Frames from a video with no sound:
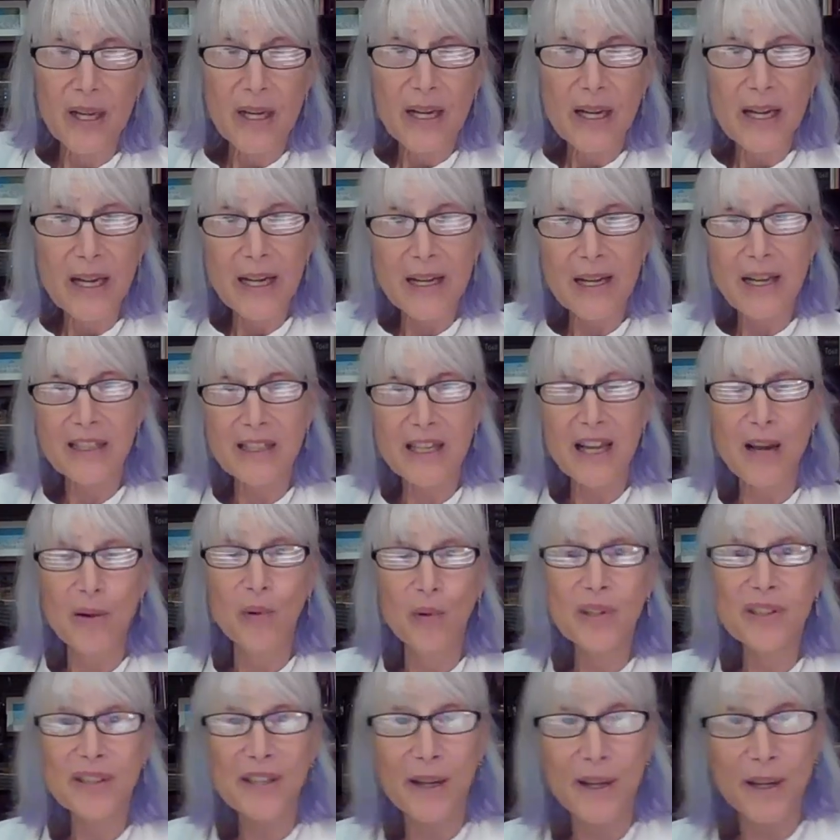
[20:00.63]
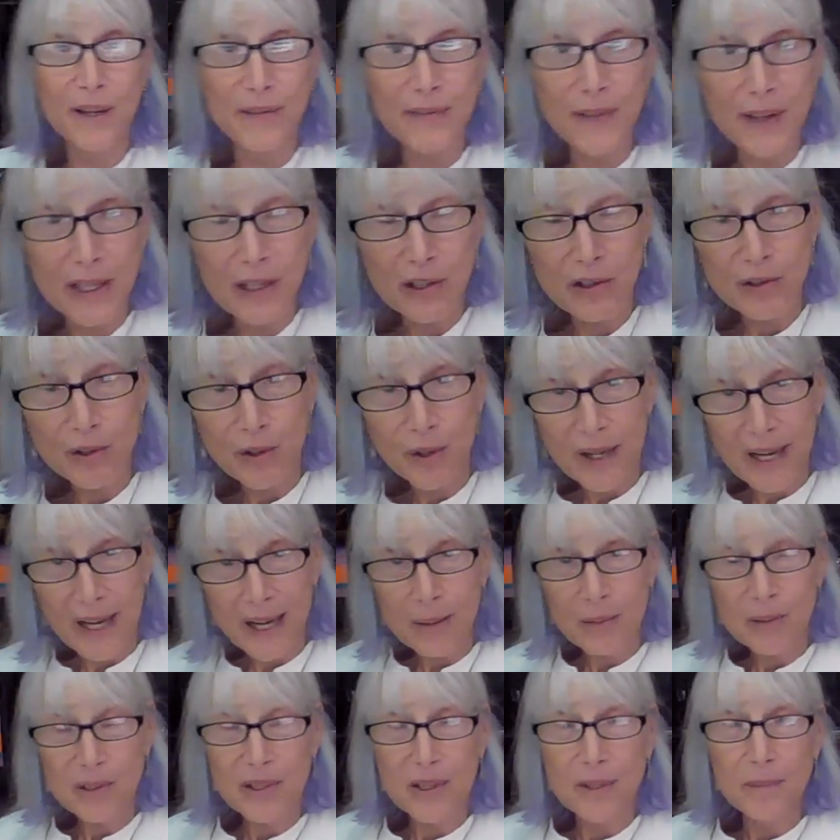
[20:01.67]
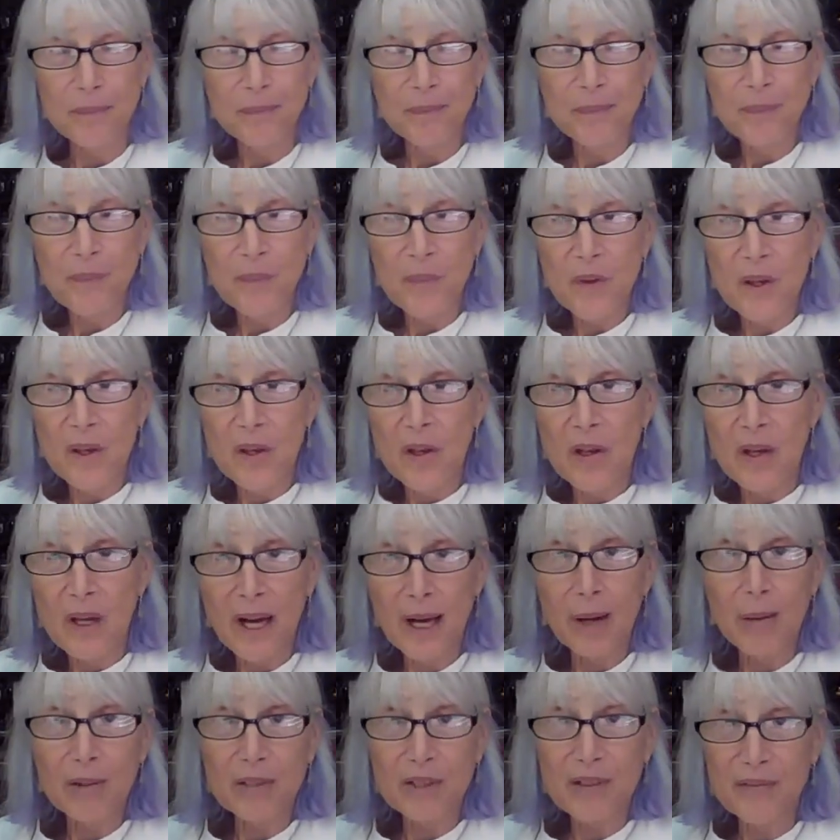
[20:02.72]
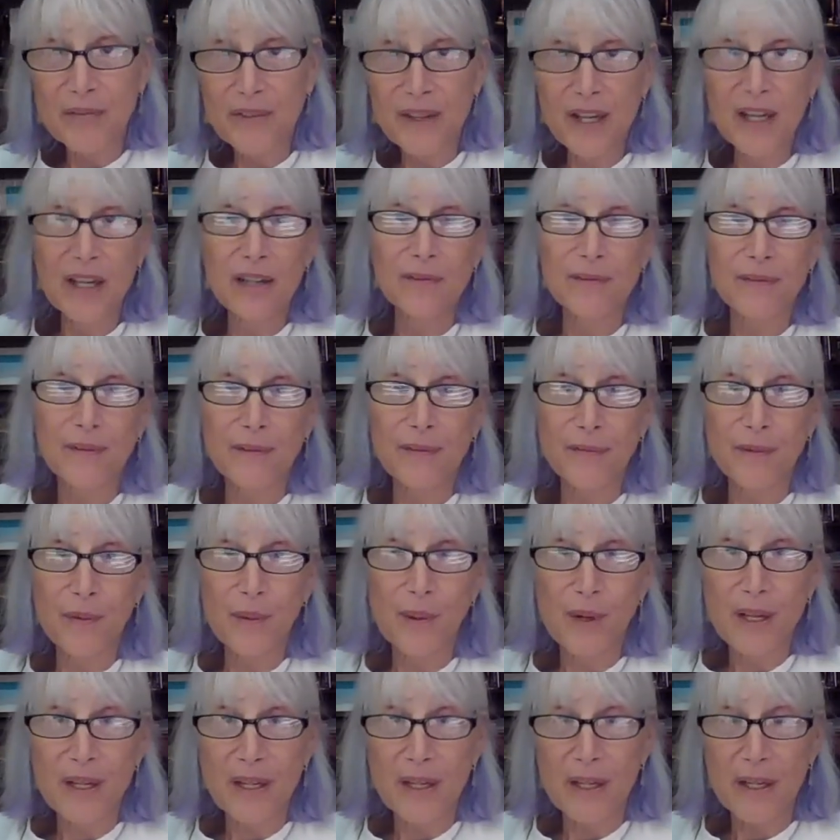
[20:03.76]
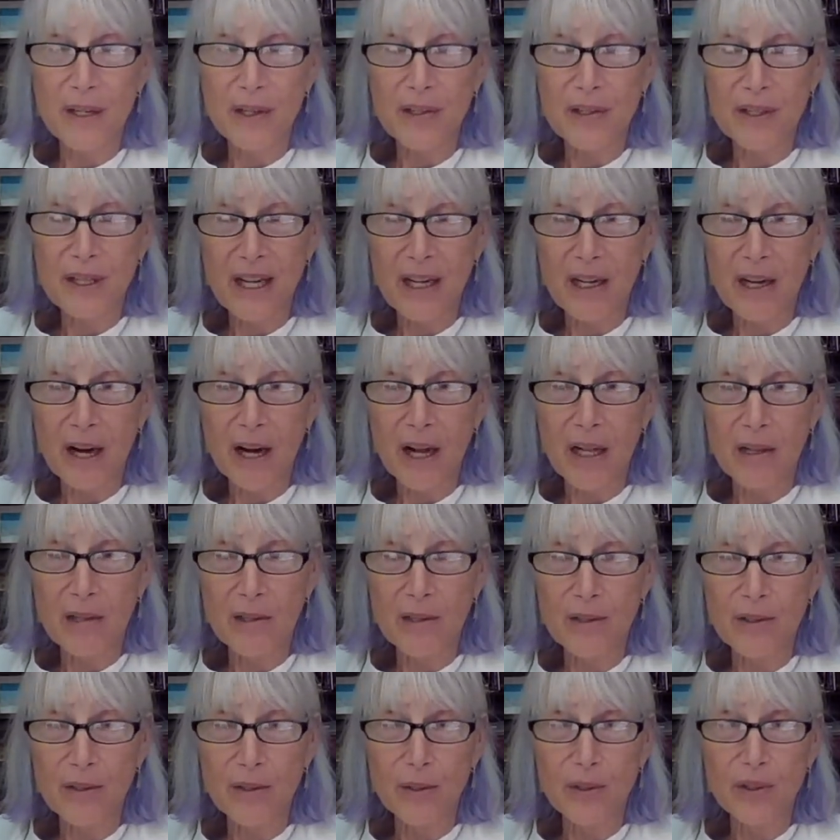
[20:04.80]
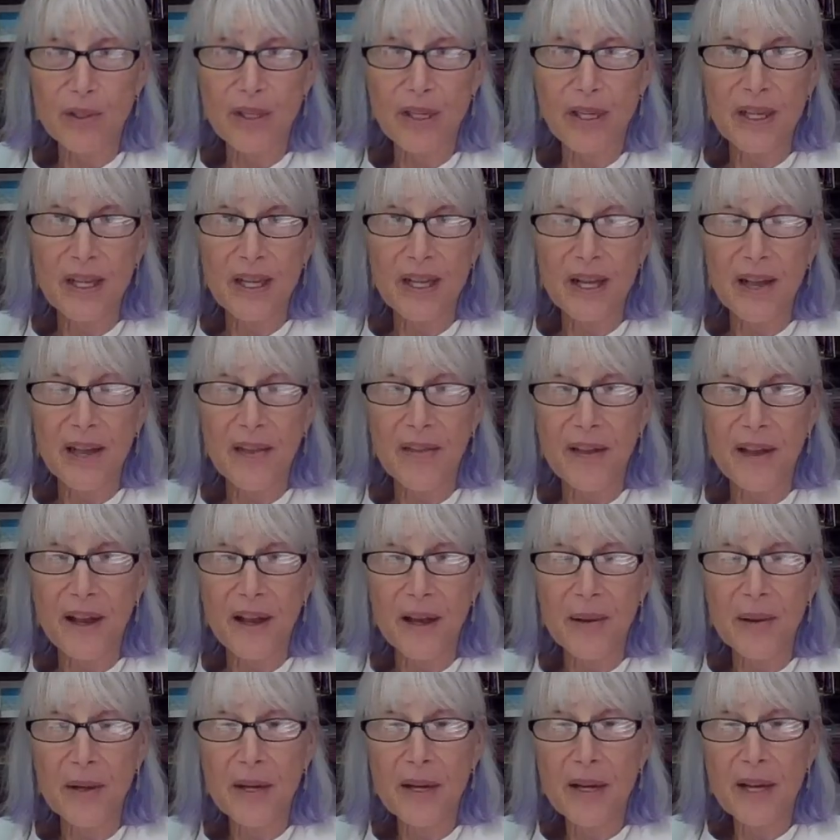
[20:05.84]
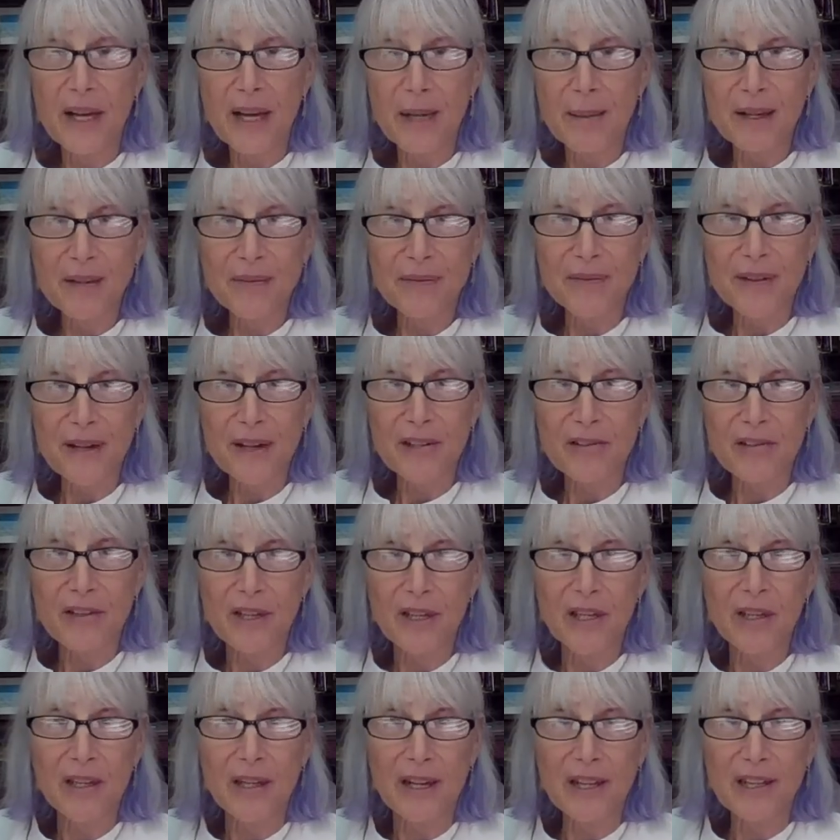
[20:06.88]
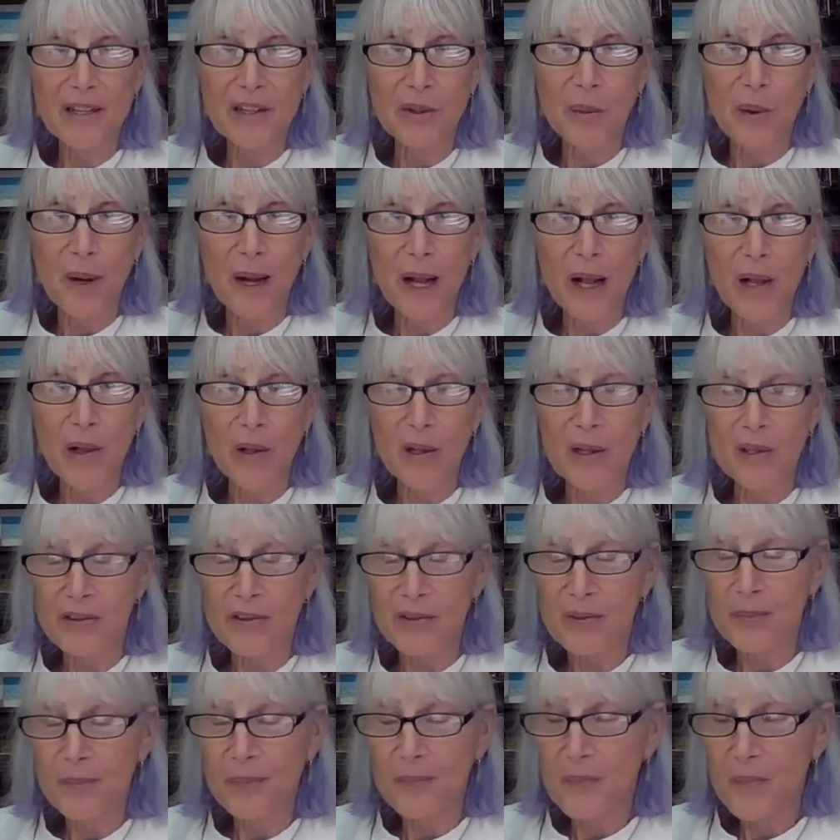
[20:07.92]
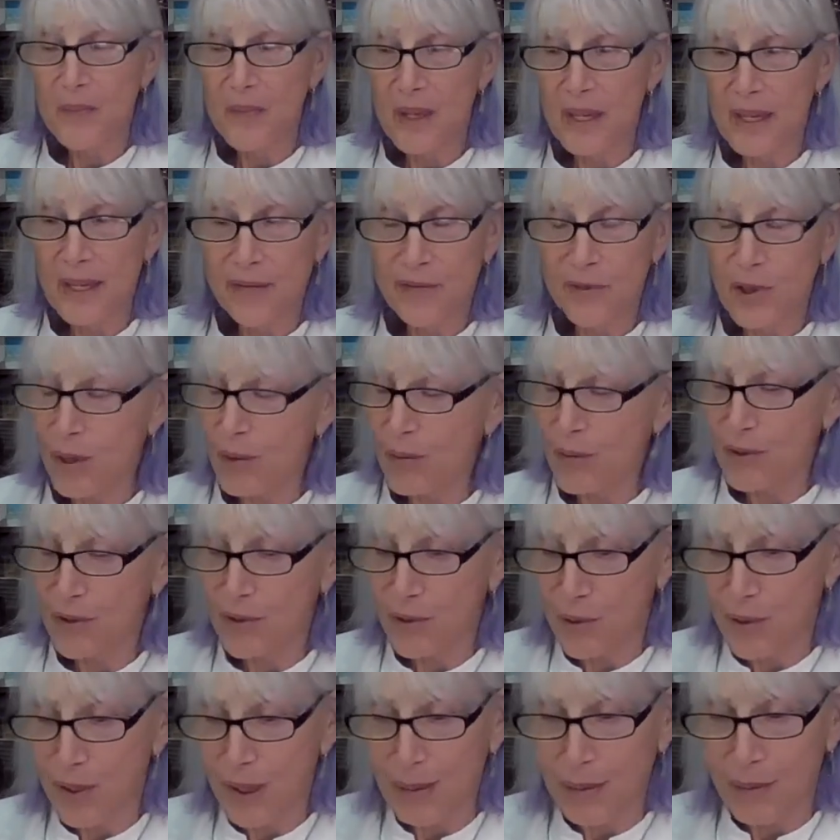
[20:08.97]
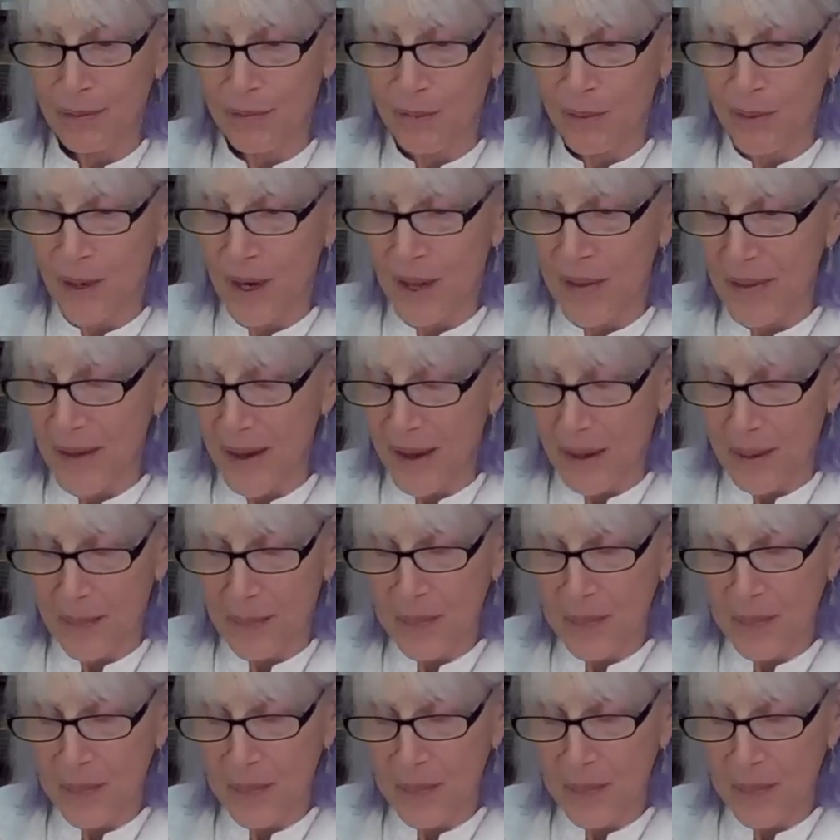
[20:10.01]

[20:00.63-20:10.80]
We'll tell you a funny story. I was a vegan for 4 years, and I got a little too skinny, I think. And my friends didn't like the way I looked. I've told this story before, I think.